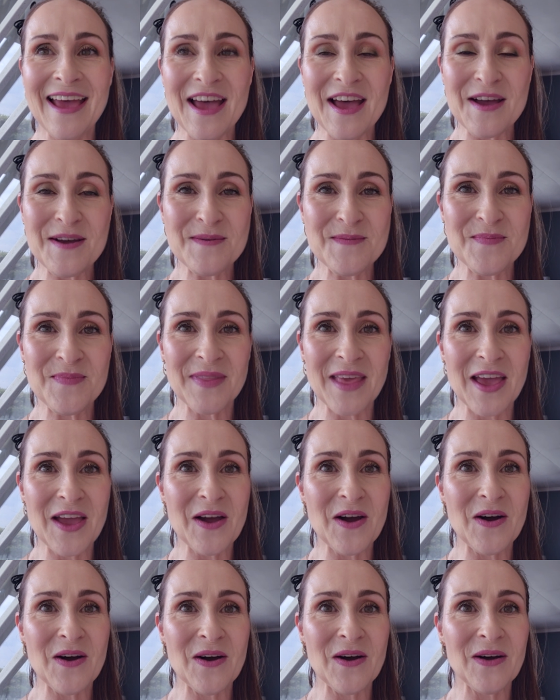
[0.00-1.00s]
They
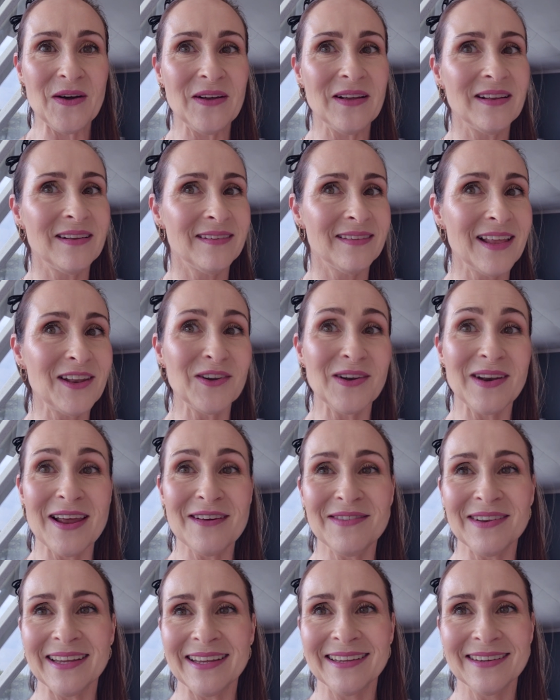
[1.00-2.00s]
look
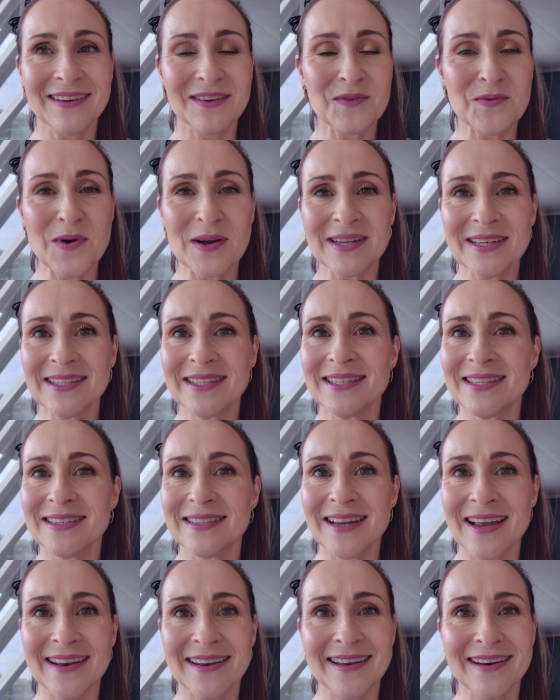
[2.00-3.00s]
lovely. What a
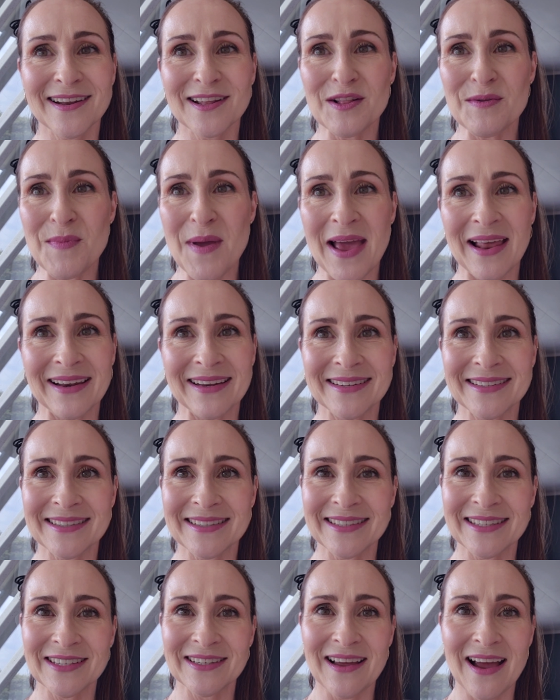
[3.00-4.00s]
stunning little
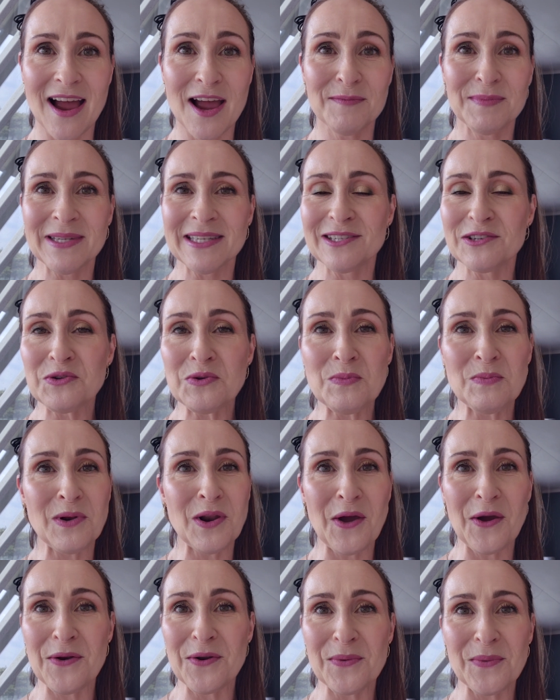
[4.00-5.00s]
palette. I'm still
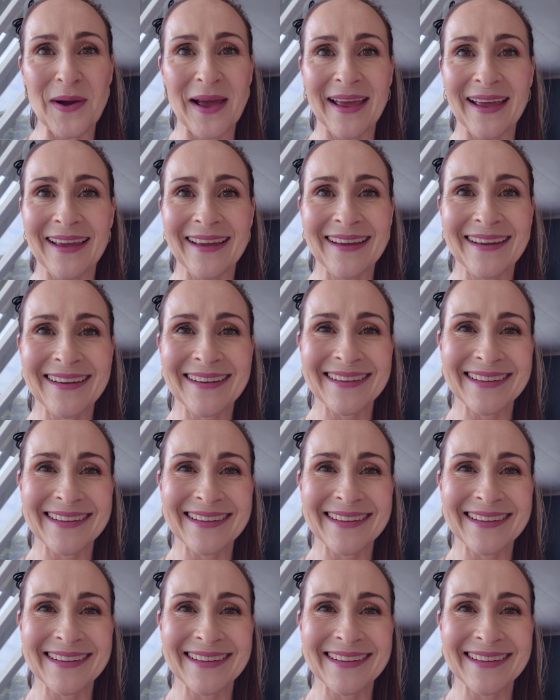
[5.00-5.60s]
blown away.